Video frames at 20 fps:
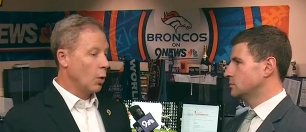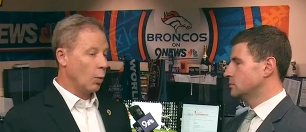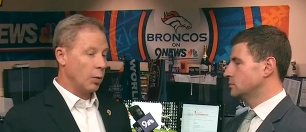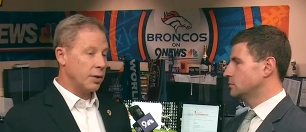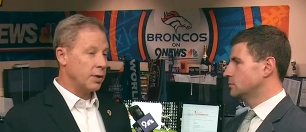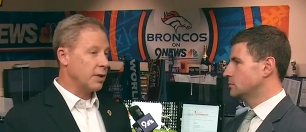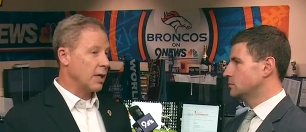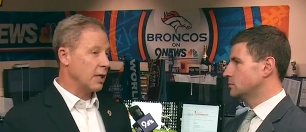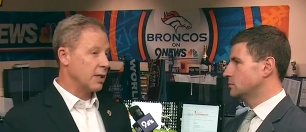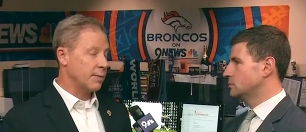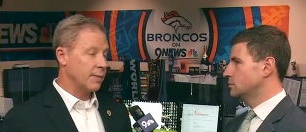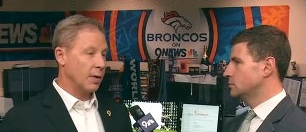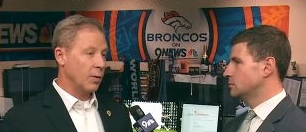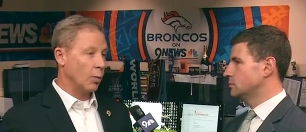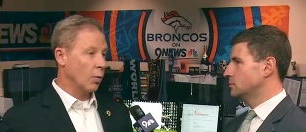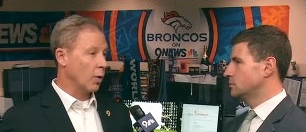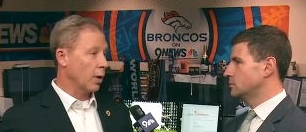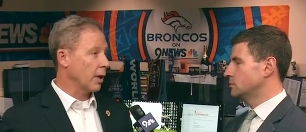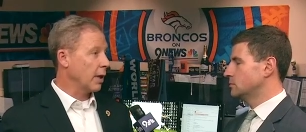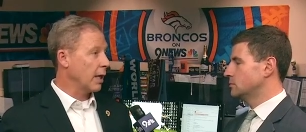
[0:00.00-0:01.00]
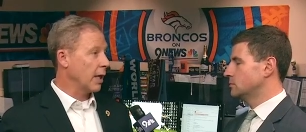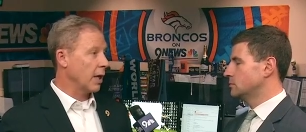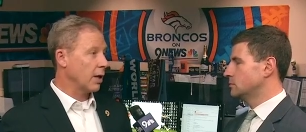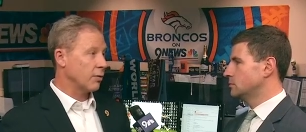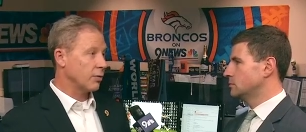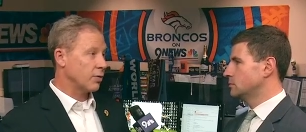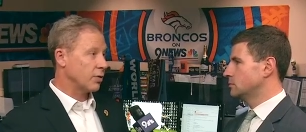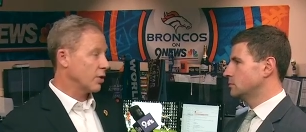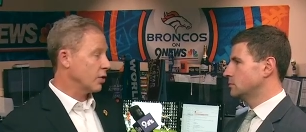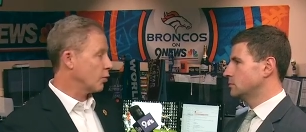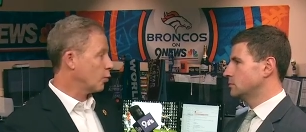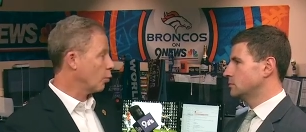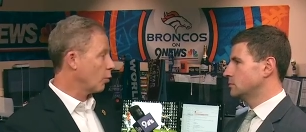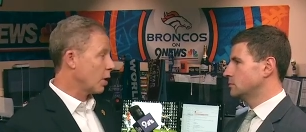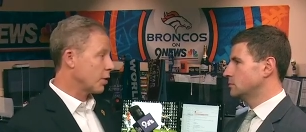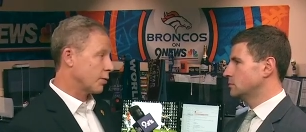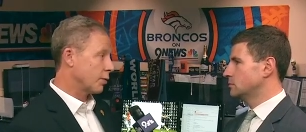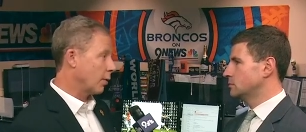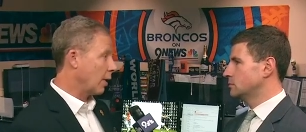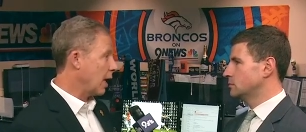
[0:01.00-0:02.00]
Speaker 1: Well, these guys have been working out since
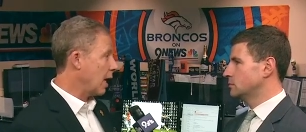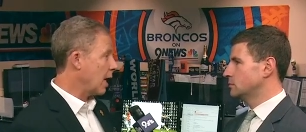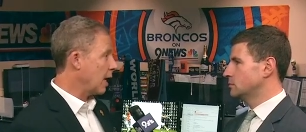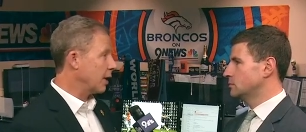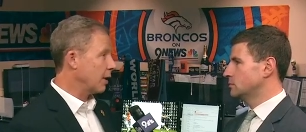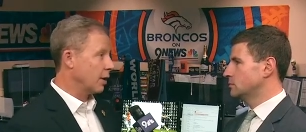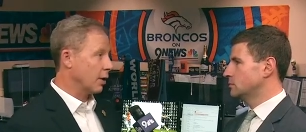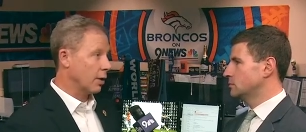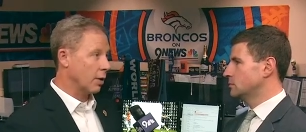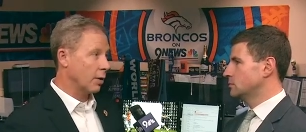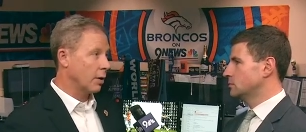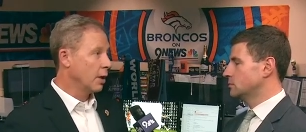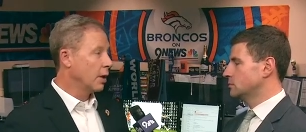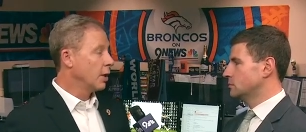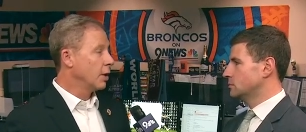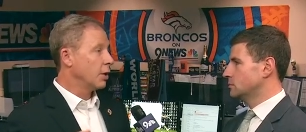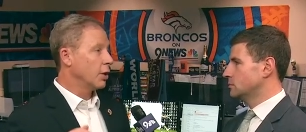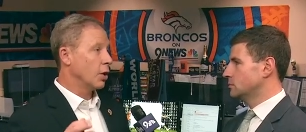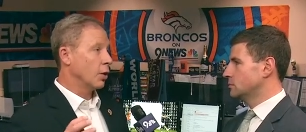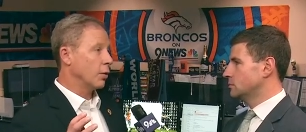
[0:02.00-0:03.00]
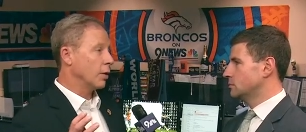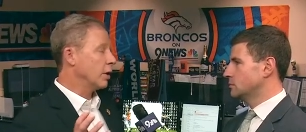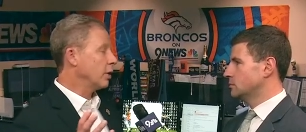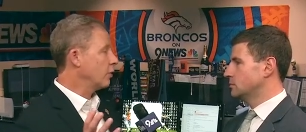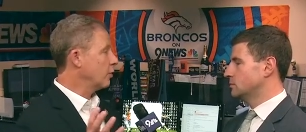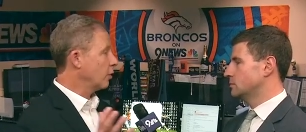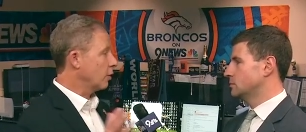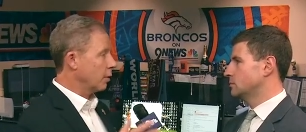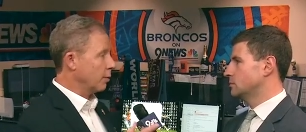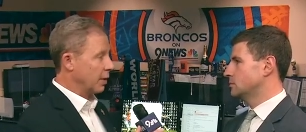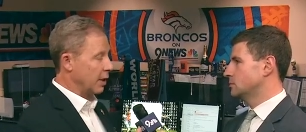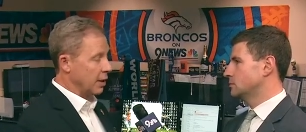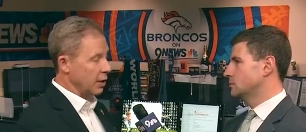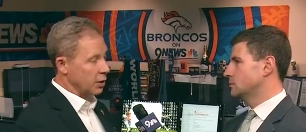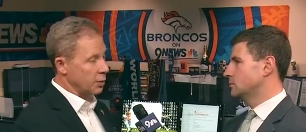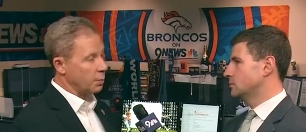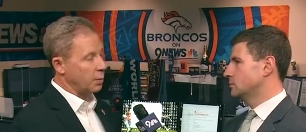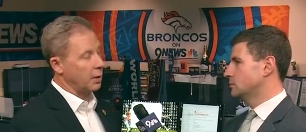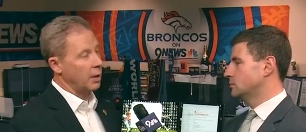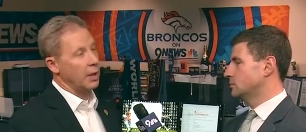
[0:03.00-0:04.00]
Russell got here. You know, he took them to
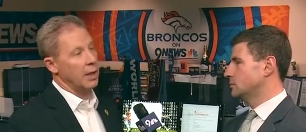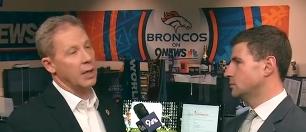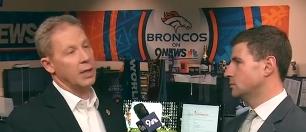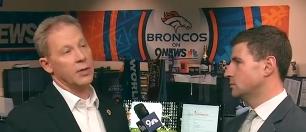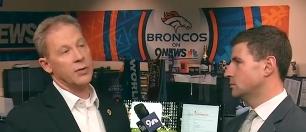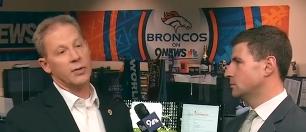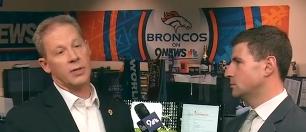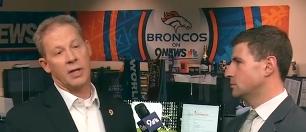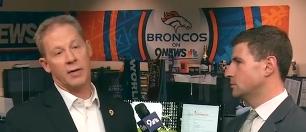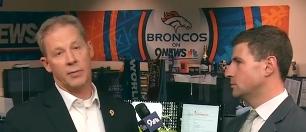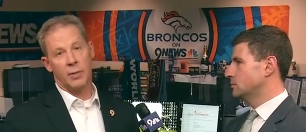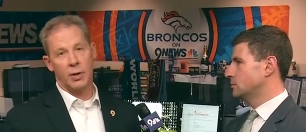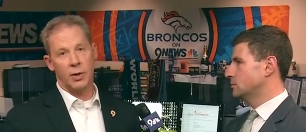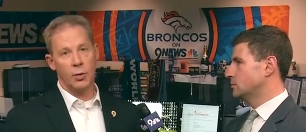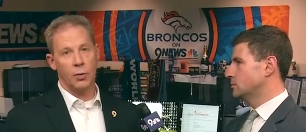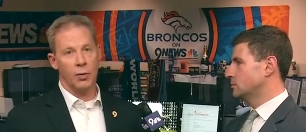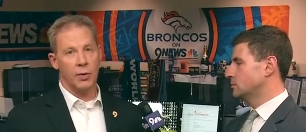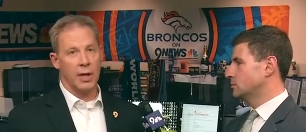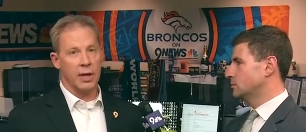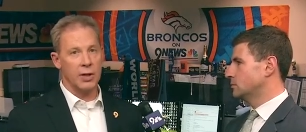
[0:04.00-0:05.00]
his place. They've been doing